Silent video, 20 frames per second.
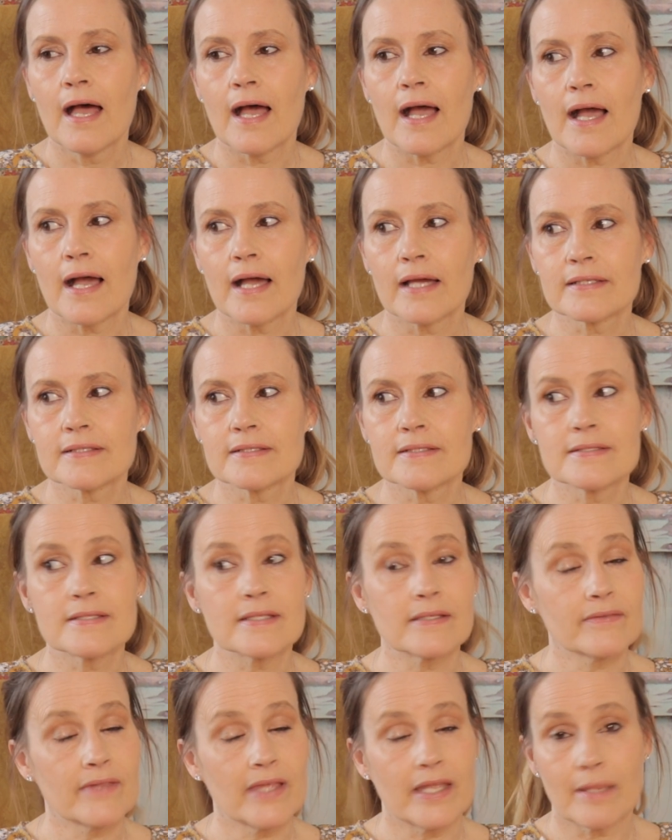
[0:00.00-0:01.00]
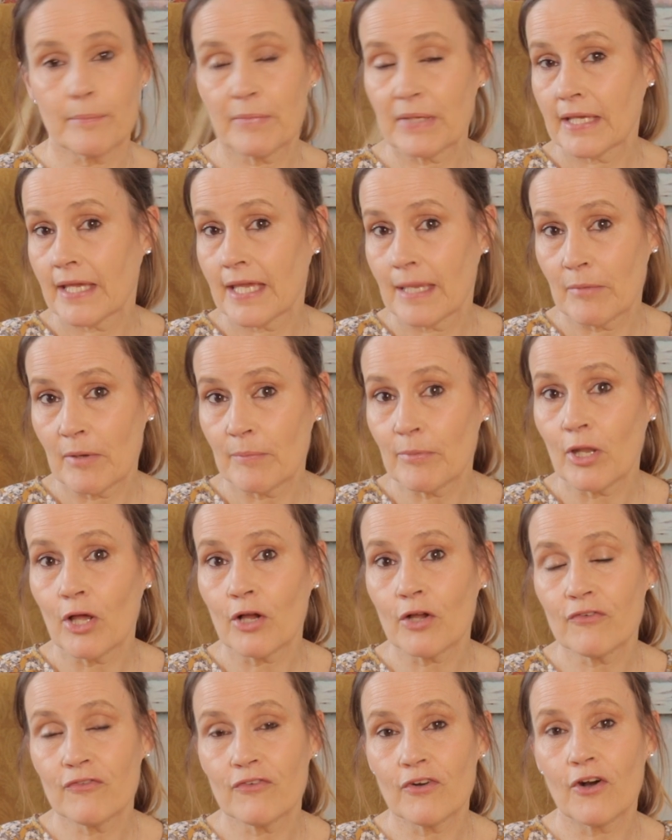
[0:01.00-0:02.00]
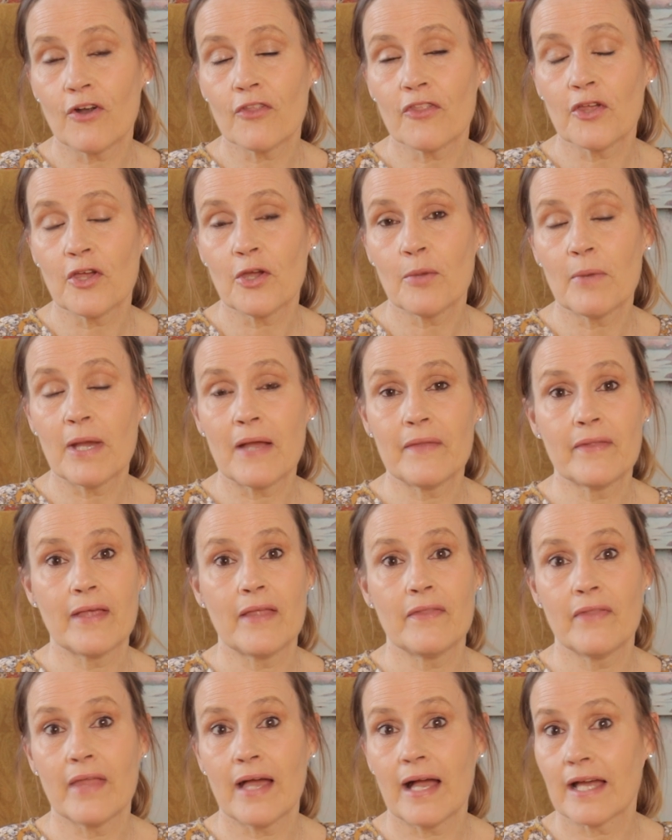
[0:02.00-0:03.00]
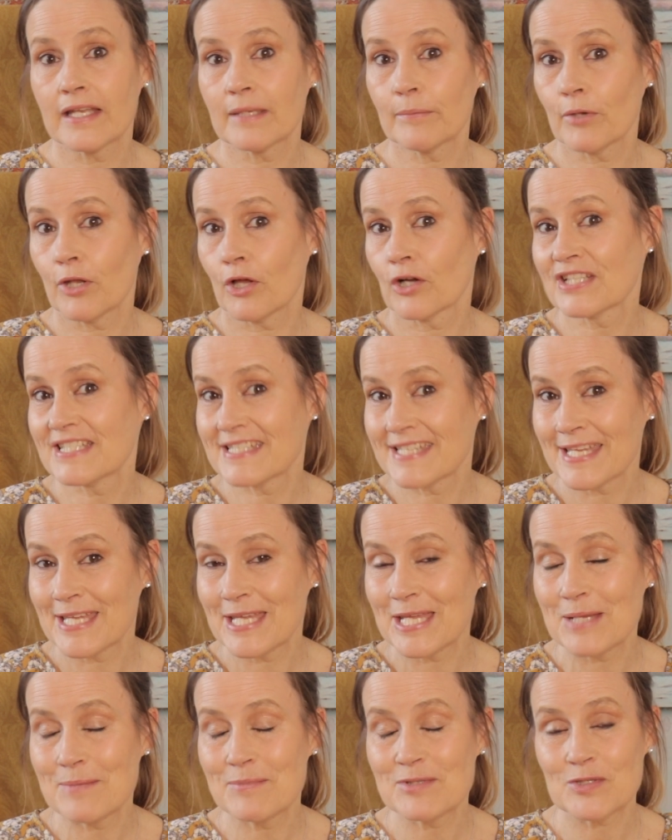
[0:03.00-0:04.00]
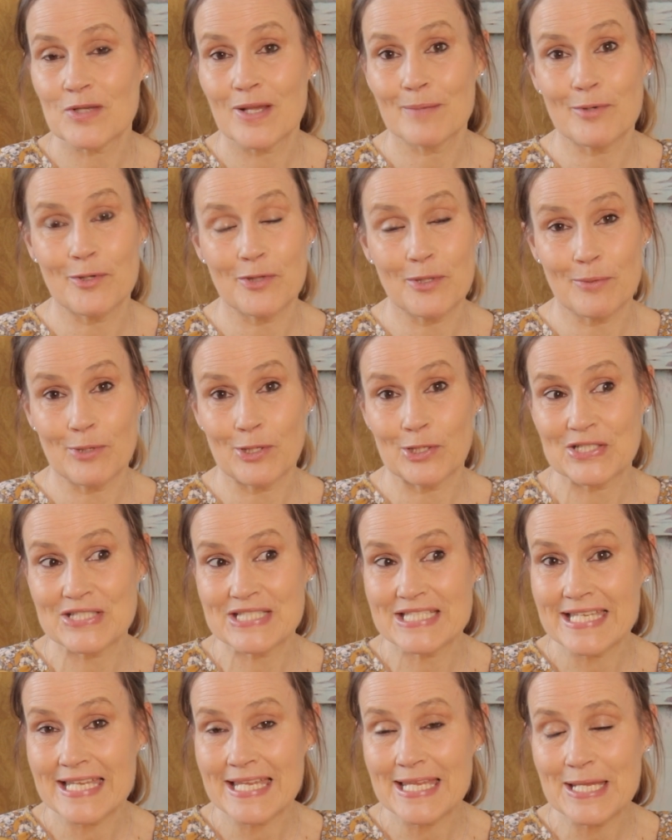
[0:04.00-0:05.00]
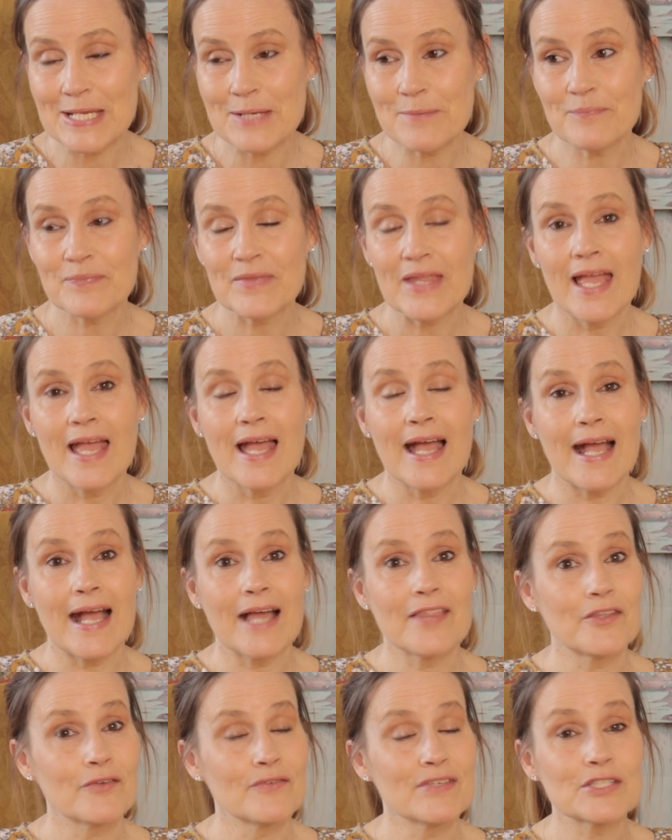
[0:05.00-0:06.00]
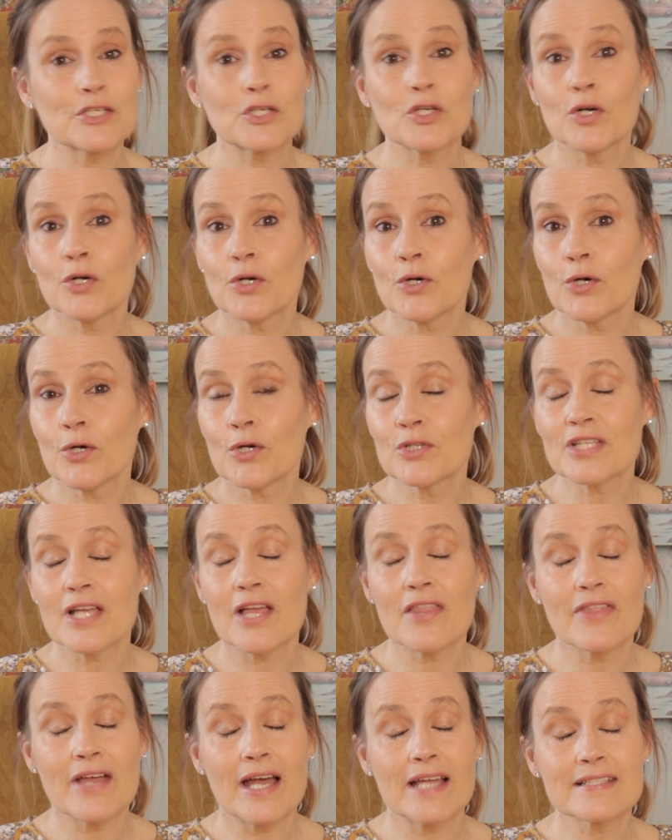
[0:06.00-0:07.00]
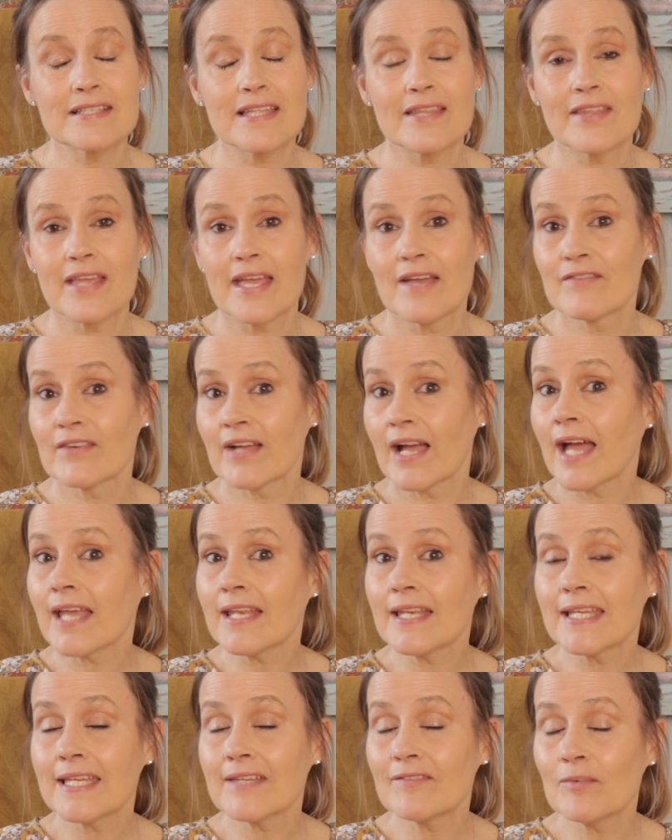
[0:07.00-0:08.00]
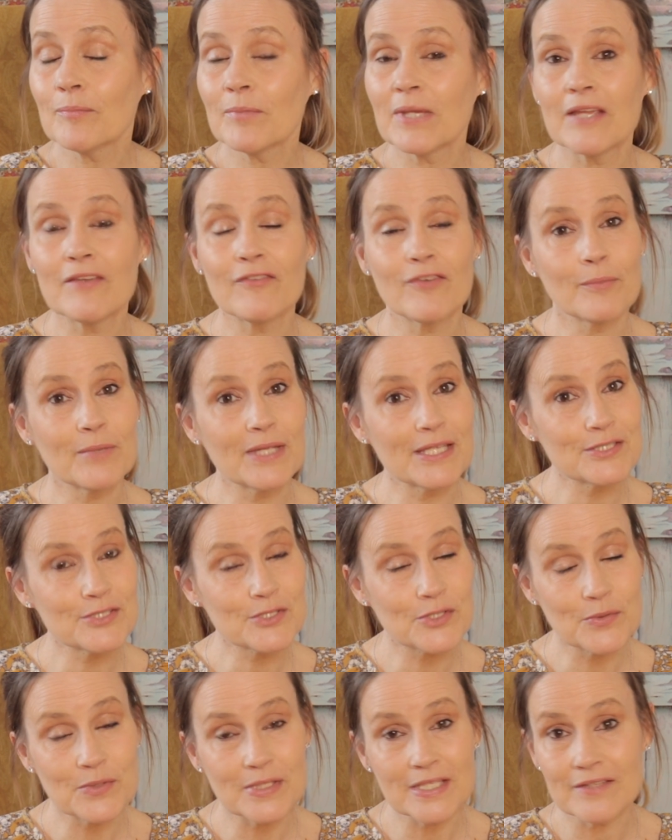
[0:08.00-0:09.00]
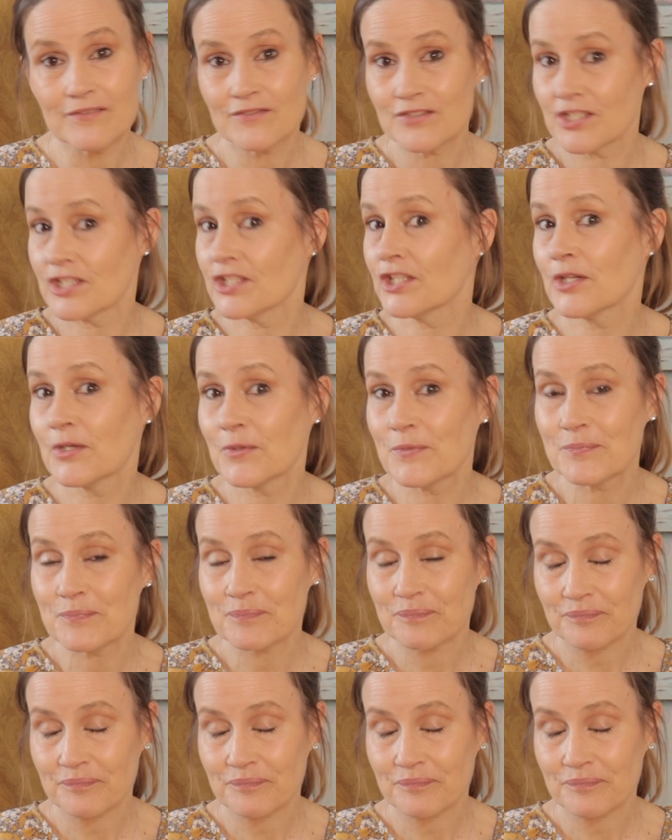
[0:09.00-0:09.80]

and then I became a blogger for them, and then they had a blog team, so I'm on the blogger team, and there is a code that they have kindly given me for me to give to you